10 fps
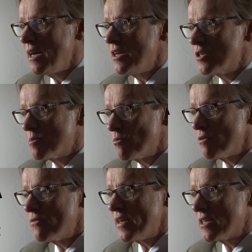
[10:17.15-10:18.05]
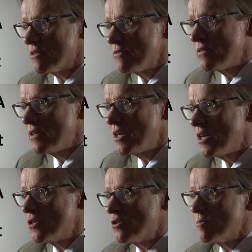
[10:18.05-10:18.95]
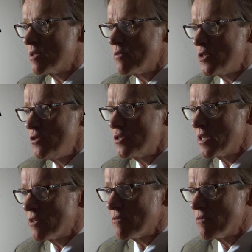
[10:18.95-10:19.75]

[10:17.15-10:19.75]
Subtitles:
it is more effective in terms of reducing